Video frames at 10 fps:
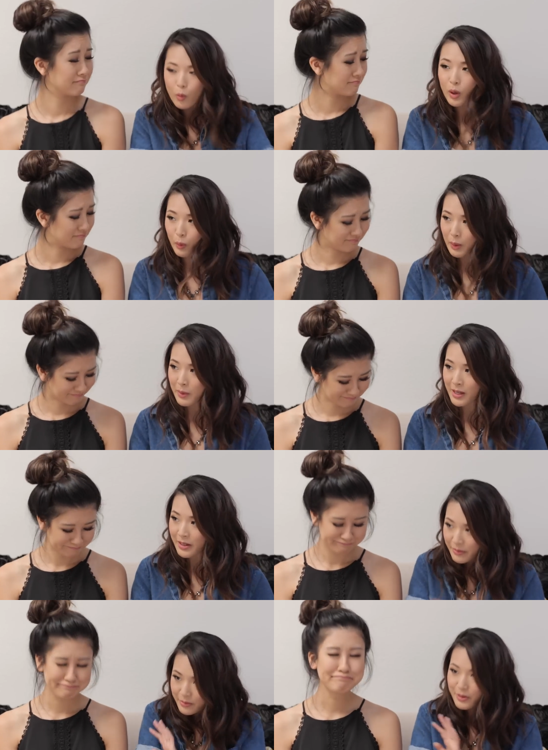Speaker 1: we
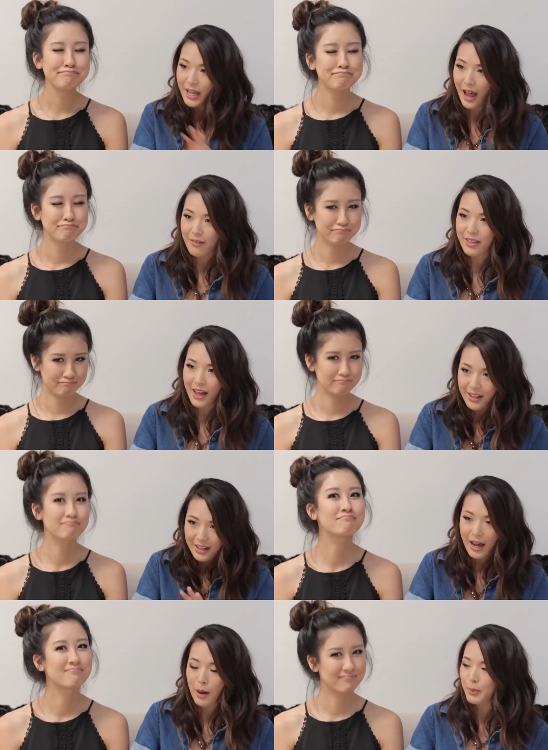women, we have that, it
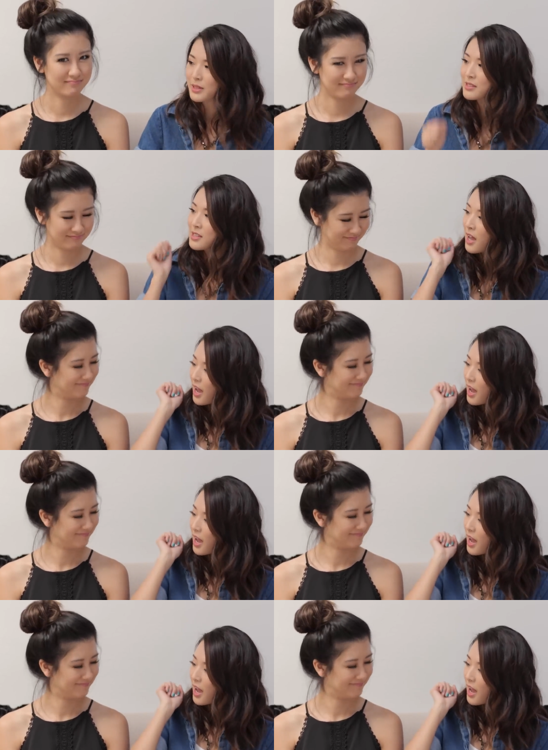happens.